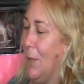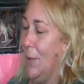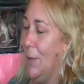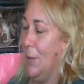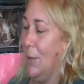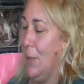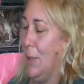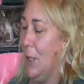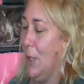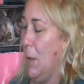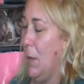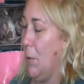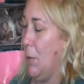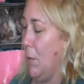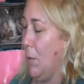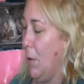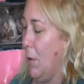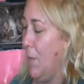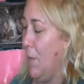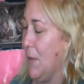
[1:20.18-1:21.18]
of those cheaper
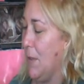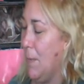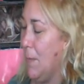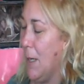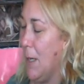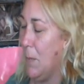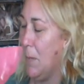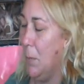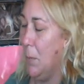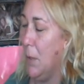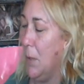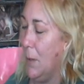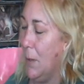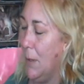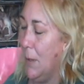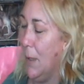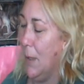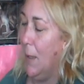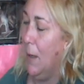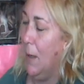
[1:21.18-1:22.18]
OfficeMax
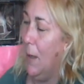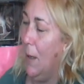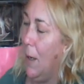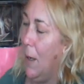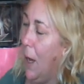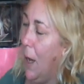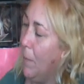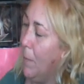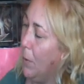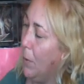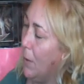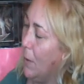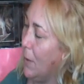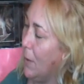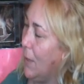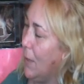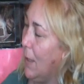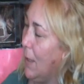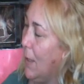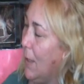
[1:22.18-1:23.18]
books, I put
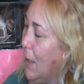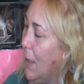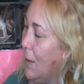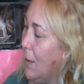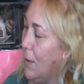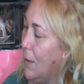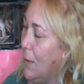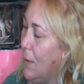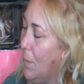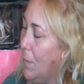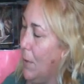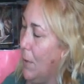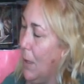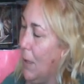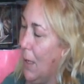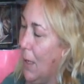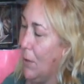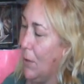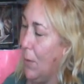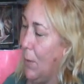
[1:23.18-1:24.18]
the decals, some
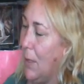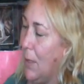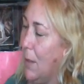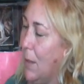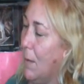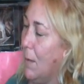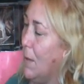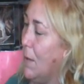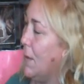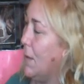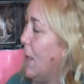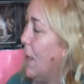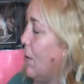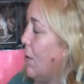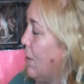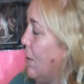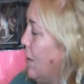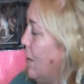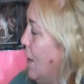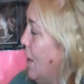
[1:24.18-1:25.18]
decals right down the
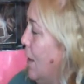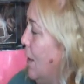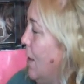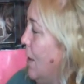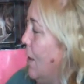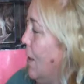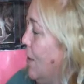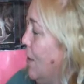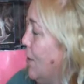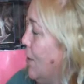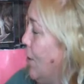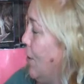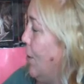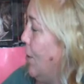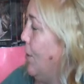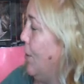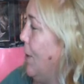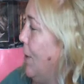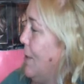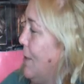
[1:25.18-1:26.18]
center.
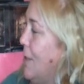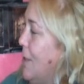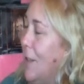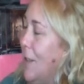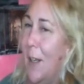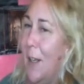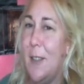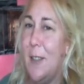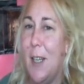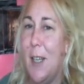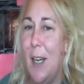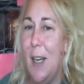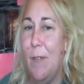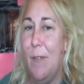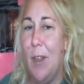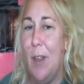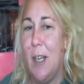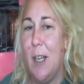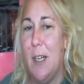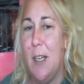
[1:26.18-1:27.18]
So it's it's kind
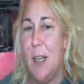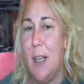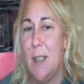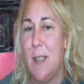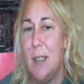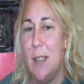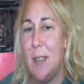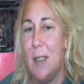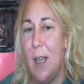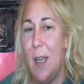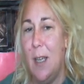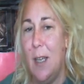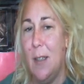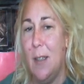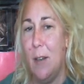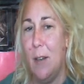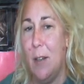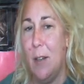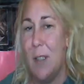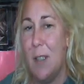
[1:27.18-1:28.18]
of like a nice design
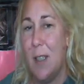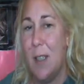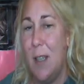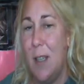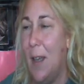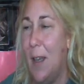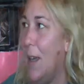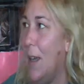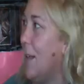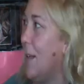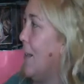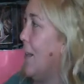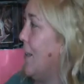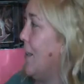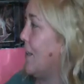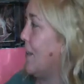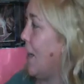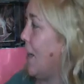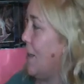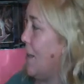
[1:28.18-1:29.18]
there. You see that? And
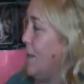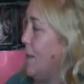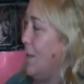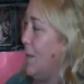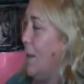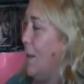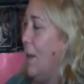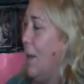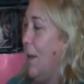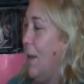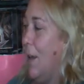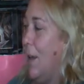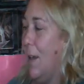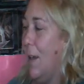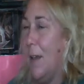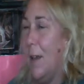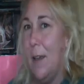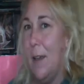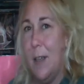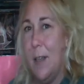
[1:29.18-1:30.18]
it's got his
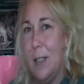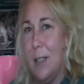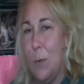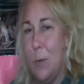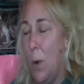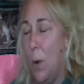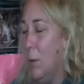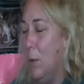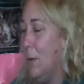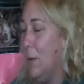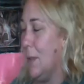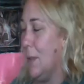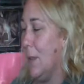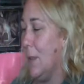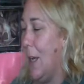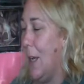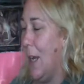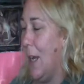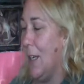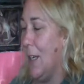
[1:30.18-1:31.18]
his quotes,
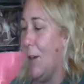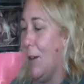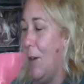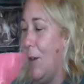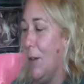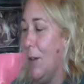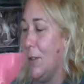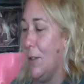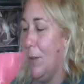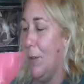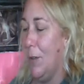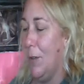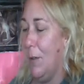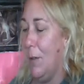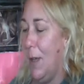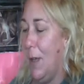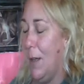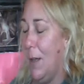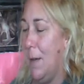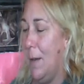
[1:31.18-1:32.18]
and it also they're
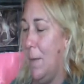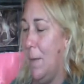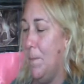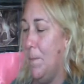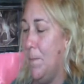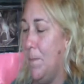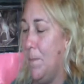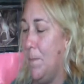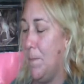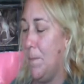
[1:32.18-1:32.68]
like um